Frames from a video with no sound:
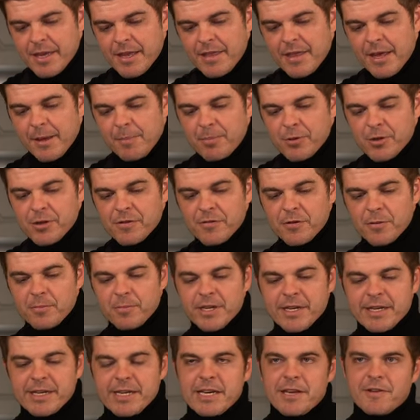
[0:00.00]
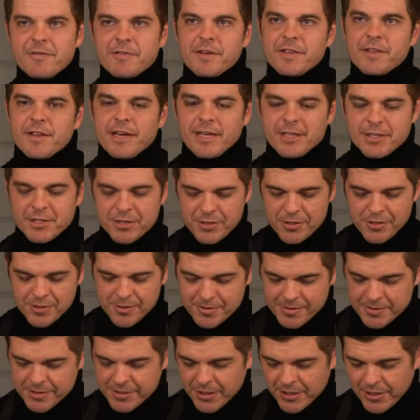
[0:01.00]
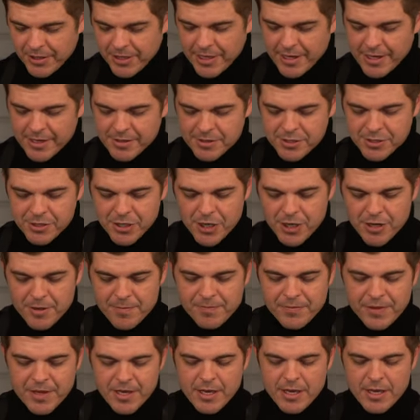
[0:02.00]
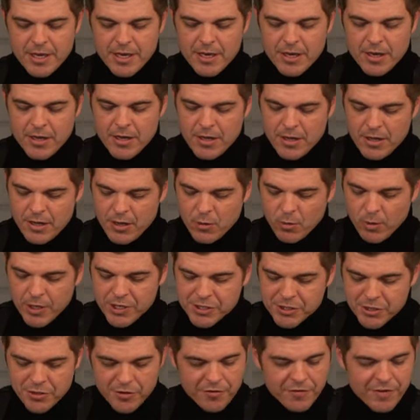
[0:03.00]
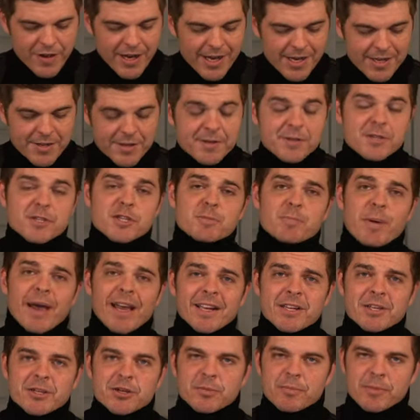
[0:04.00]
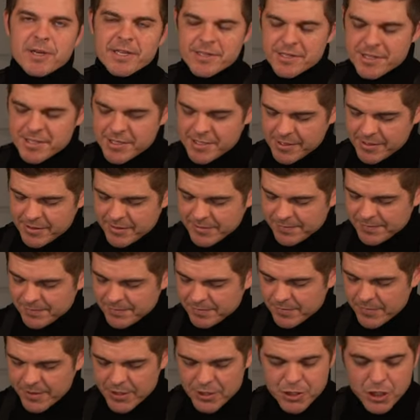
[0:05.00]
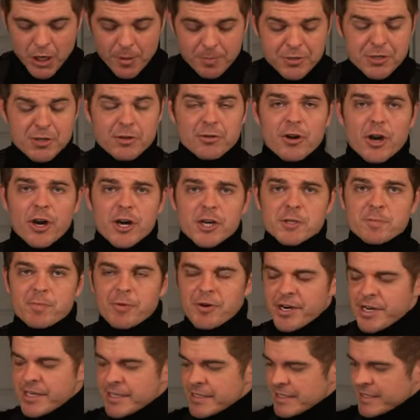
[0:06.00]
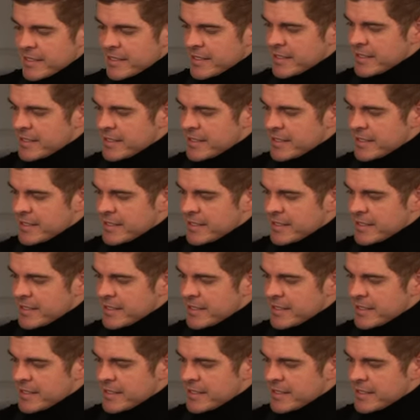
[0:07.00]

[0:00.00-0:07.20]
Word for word: that beautiful mint leaf in there too. Okay, so once you've uh, spanked your mint, chopped your raspberry,